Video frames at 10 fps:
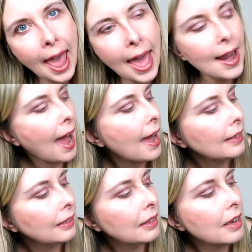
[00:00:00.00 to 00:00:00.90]
and
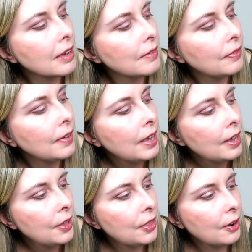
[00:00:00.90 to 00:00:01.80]
I love
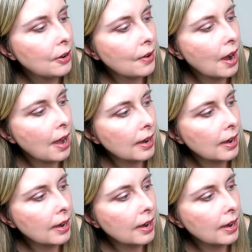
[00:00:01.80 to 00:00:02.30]
their